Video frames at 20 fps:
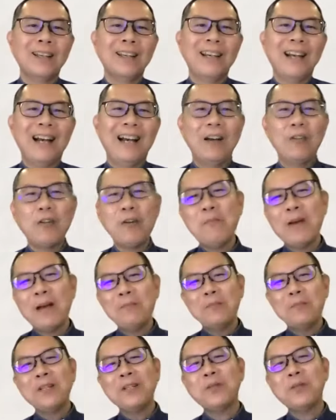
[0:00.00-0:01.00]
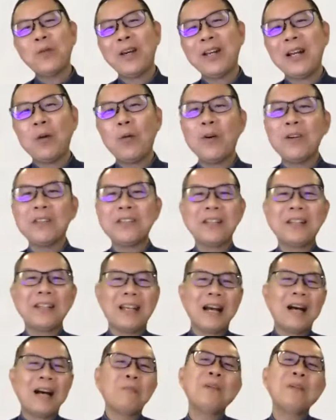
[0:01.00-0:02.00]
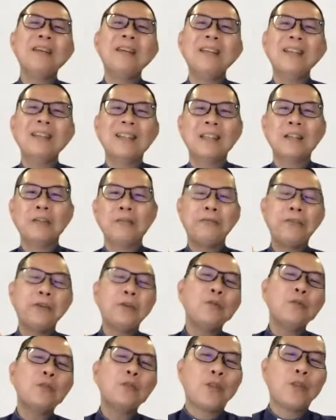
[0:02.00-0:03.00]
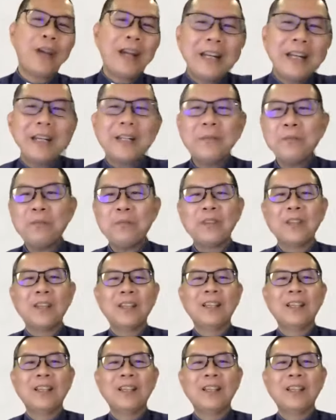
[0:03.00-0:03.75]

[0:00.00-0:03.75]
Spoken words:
I remembered when I was in the army in the field training